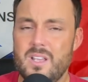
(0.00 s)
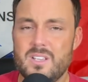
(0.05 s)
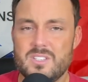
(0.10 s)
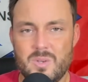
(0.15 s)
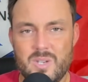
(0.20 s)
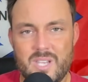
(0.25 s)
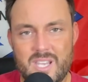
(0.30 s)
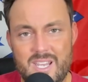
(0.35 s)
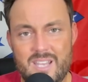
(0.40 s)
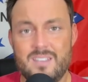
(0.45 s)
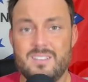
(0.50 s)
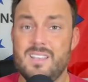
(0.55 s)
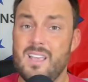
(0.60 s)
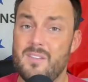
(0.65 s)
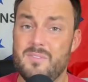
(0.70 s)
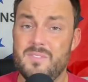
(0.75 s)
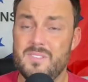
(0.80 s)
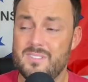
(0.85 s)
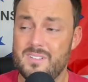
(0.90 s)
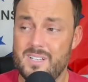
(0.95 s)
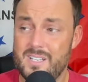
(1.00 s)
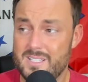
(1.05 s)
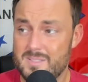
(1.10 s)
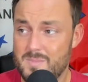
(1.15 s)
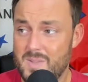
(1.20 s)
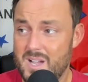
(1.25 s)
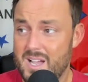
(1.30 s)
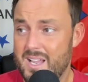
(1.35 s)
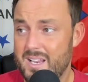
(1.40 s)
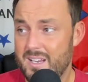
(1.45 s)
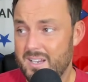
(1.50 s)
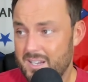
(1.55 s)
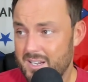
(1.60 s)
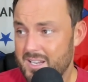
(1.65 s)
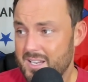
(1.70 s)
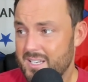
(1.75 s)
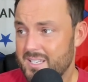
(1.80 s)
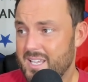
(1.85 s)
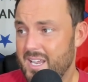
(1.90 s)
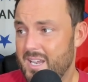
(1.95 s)
So he definitely is my
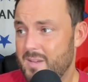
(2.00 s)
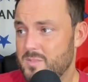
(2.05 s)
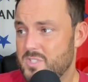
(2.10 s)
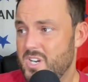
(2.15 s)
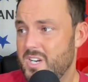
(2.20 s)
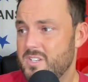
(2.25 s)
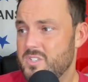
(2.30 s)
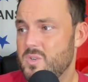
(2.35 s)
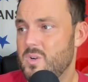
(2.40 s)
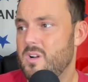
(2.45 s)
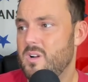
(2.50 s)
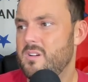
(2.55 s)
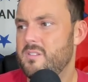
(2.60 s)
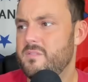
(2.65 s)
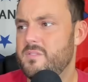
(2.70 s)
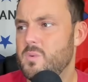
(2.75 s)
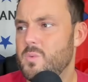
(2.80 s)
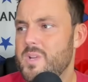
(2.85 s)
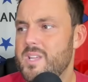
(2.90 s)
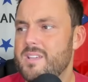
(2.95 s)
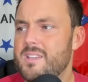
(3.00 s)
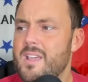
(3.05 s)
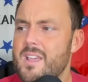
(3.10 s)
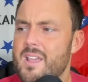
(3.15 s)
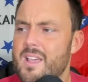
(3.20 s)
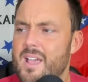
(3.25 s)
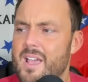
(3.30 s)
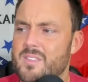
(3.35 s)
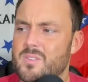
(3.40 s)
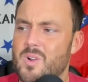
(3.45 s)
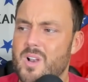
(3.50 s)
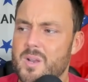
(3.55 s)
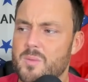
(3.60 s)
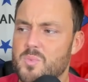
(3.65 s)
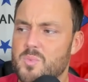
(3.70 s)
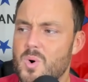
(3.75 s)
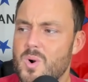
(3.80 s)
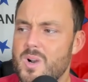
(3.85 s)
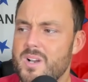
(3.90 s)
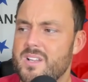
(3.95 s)
game changer of the week. Athletic
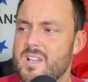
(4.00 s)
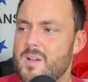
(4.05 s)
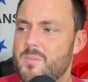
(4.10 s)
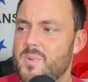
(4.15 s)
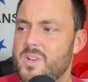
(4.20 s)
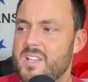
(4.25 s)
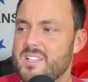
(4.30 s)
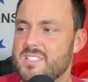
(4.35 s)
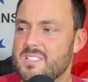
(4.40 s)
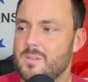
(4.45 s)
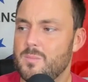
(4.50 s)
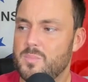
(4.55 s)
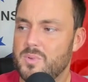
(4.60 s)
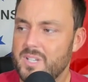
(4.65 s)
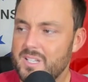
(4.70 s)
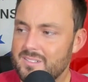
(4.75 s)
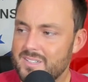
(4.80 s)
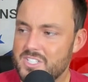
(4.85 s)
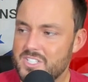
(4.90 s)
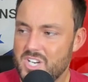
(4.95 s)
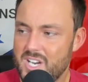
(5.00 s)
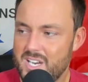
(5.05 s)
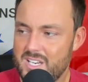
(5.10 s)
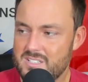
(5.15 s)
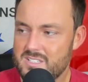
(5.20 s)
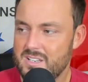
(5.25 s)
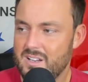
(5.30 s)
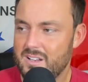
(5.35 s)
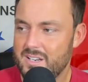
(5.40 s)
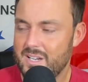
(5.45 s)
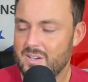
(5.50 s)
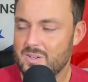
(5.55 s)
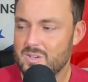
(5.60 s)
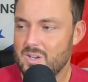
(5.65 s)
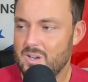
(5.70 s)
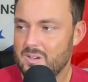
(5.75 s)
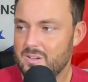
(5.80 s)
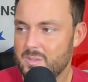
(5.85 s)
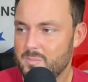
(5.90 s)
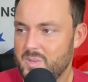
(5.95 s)
Brewing Company has completely changed the
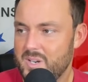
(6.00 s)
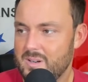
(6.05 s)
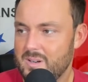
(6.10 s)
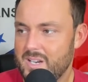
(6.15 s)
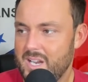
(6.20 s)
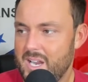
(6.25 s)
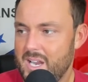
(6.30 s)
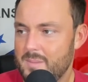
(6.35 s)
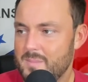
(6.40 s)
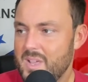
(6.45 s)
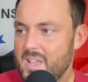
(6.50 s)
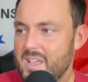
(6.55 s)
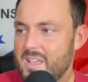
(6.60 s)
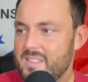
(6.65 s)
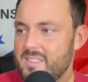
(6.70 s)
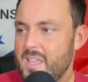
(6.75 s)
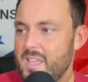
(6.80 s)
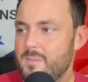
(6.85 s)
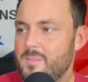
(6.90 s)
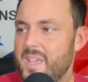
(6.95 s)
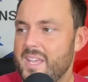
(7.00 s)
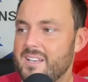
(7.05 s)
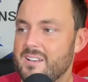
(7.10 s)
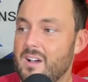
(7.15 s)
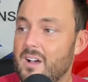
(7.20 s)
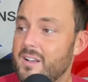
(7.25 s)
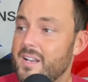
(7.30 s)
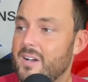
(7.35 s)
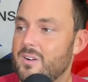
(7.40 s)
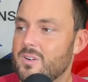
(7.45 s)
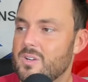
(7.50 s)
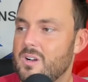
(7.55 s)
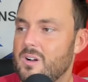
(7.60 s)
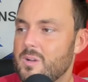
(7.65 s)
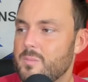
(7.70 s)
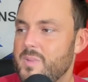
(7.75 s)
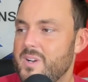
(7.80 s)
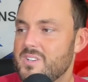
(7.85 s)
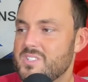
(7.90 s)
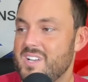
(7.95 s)
non-alcoholic beer game. They make
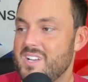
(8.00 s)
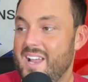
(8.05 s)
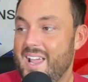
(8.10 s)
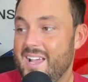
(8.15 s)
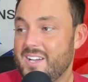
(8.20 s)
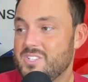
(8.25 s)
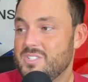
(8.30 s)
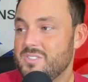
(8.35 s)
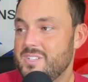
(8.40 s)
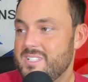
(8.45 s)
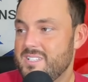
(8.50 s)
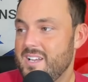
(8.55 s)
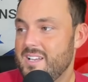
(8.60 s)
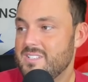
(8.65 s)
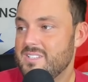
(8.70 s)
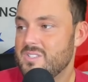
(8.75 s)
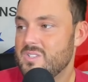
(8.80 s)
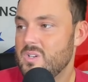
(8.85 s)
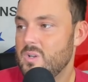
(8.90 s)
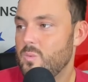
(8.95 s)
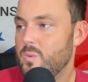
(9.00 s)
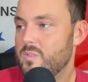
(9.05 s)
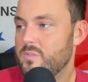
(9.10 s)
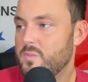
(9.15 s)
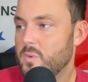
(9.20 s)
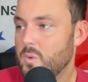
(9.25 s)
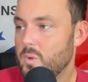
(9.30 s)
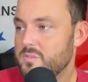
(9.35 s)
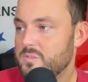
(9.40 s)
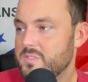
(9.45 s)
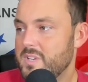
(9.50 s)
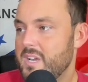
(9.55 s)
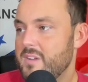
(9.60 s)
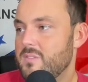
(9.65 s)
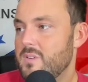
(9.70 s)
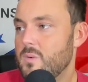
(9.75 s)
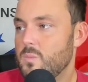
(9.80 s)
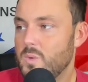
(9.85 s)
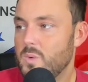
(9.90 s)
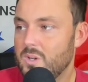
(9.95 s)
non-alcoholic beers that actually taste good with full
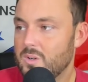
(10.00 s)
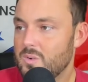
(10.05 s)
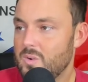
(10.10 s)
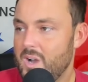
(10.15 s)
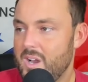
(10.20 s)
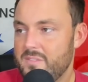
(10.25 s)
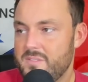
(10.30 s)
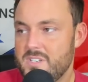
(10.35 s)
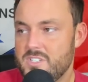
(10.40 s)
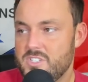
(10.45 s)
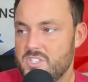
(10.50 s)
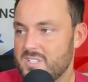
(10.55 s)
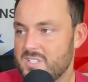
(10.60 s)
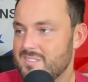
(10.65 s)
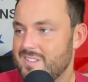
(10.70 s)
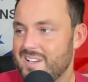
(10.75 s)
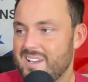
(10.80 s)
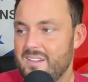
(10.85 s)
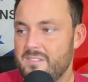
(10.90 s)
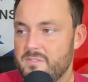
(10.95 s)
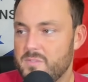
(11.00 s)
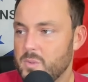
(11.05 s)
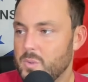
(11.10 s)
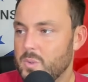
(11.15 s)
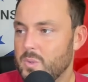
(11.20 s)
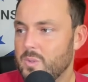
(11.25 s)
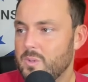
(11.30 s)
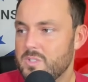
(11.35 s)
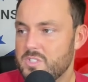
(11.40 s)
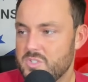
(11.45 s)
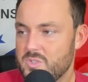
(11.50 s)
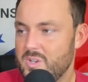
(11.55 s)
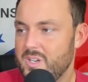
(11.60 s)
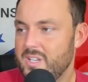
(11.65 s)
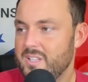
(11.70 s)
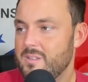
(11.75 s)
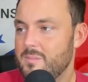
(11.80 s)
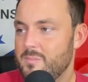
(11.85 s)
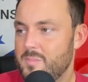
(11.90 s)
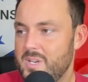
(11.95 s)
flavor and well-crafted, just like a
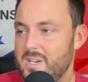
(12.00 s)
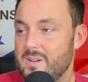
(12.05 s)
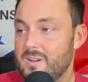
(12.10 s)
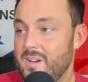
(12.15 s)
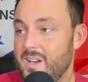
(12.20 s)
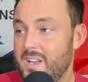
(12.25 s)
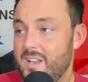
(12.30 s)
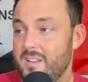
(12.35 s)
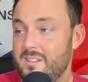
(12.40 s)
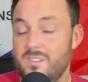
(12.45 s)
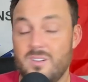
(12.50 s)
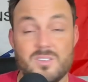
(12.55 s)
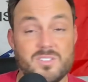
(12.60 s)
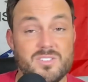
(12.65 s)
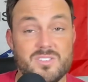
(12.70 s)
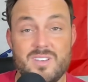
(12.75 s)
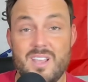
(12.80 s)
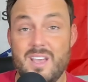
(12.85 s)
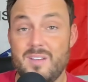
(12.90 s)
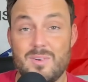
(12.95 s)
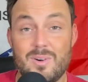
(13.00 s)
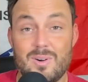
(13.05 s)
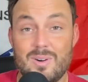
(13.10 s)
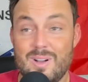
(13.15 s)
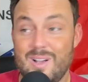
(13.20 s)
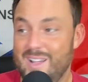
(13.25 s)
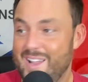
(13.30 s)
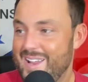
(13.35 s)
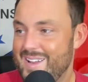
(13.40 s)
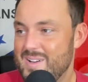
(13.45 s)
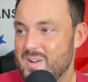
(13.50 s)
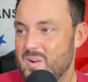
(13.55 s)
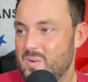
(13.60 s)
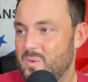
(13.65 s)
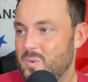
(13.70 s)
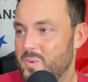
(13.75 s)
full-strength beer, and there's never a hangover